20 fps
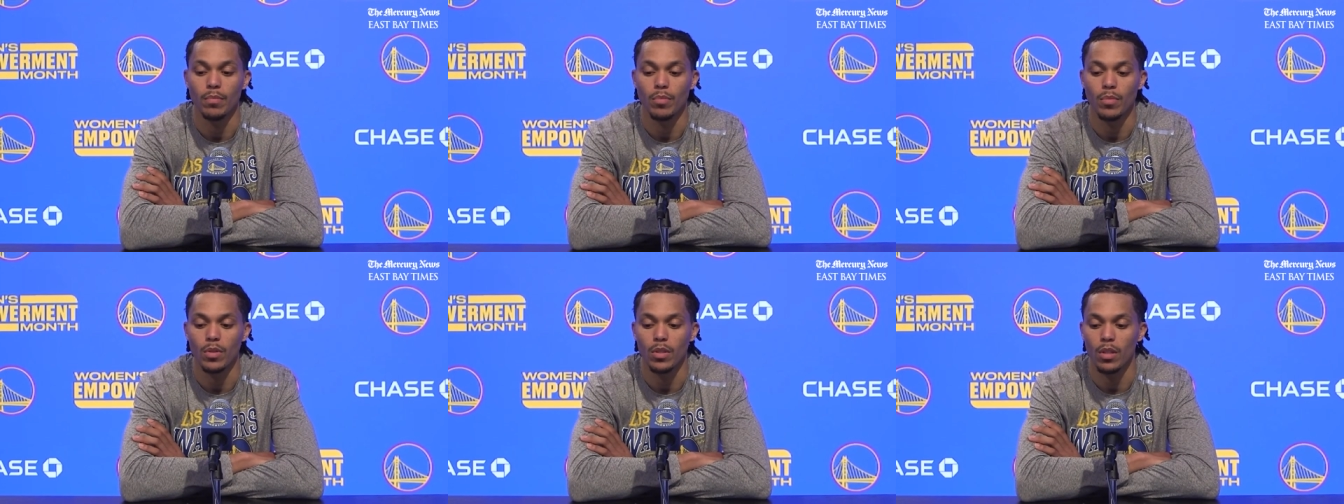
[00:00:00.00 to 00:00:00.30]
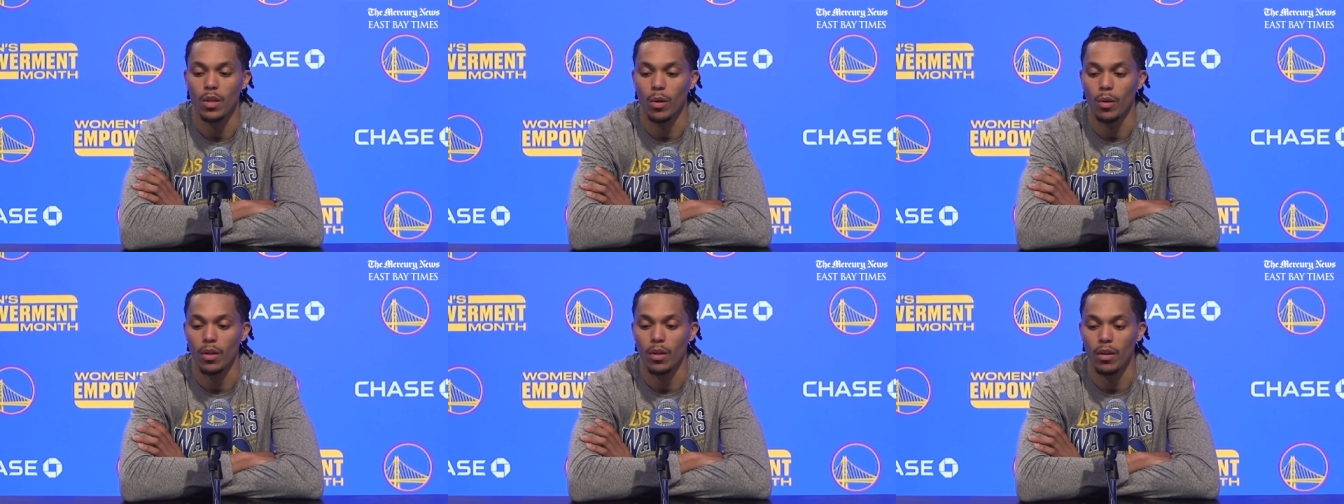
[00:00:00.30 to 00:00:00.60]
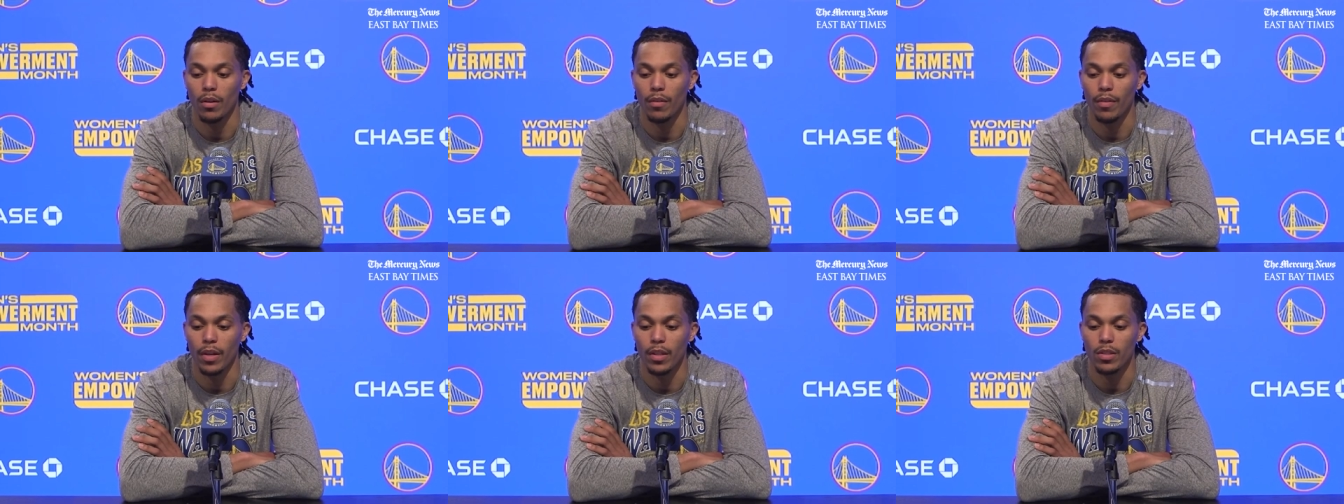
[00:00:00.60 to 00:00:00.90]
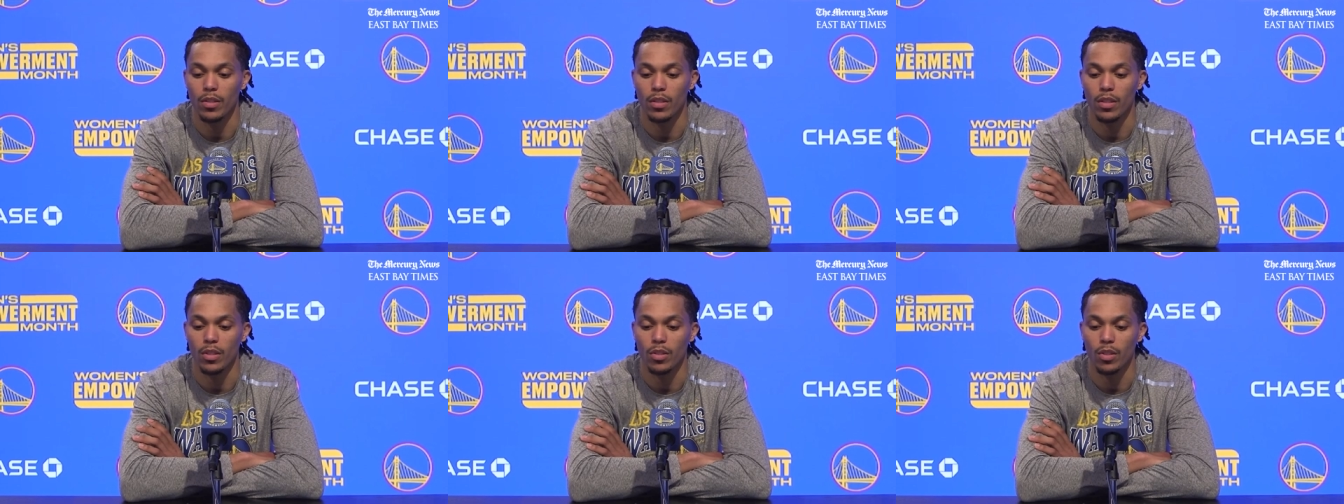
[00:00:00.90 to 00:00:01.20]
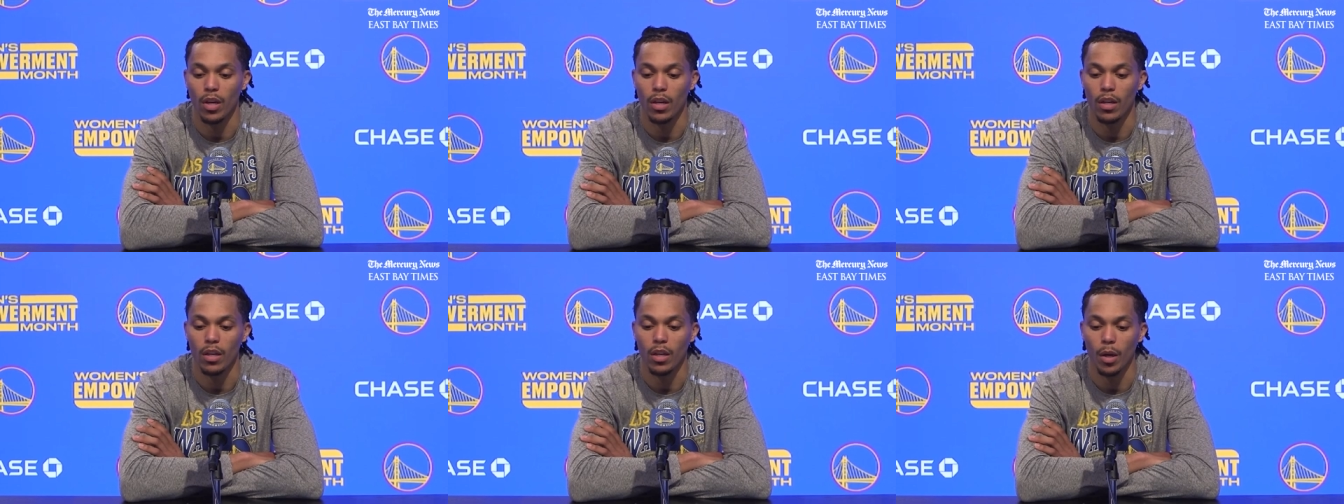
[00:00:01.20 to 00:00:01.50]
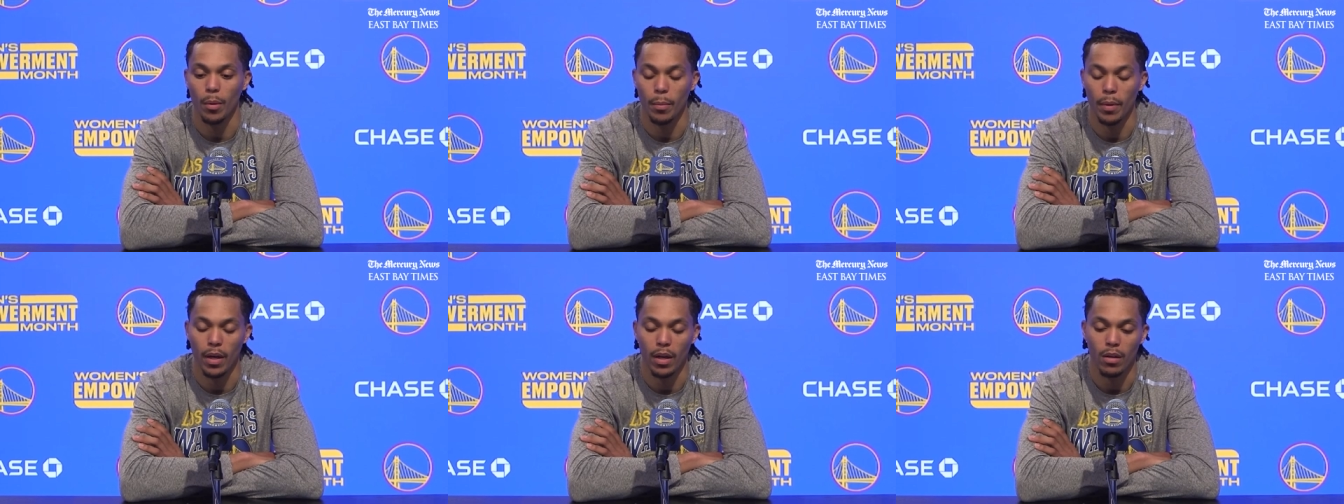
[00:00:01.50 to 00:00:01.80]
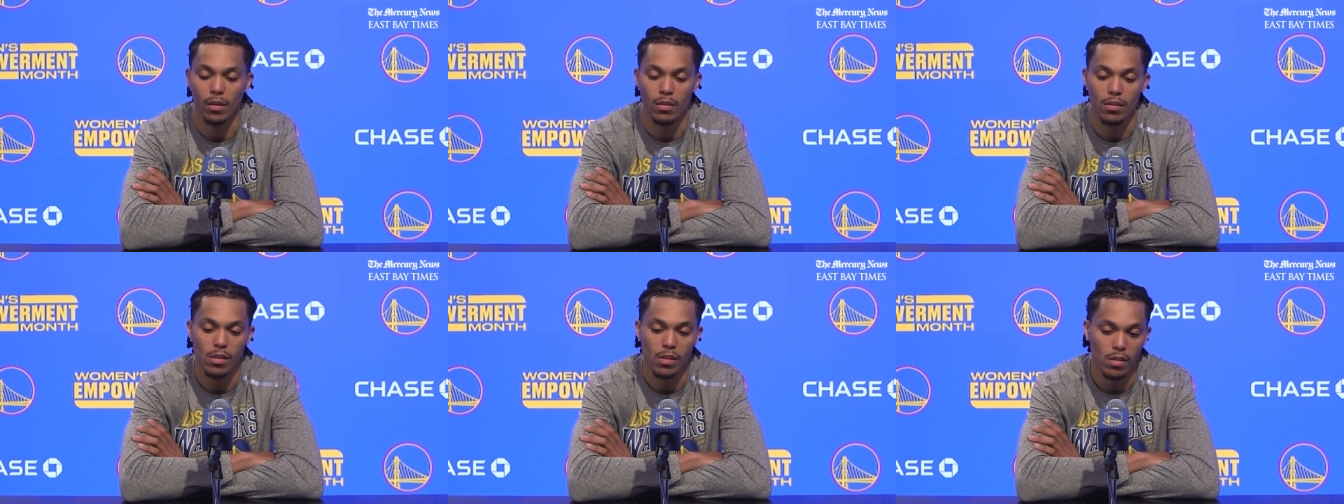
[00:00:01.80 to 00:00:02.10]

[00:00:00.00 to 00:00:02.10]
you know, and then eventually try to come out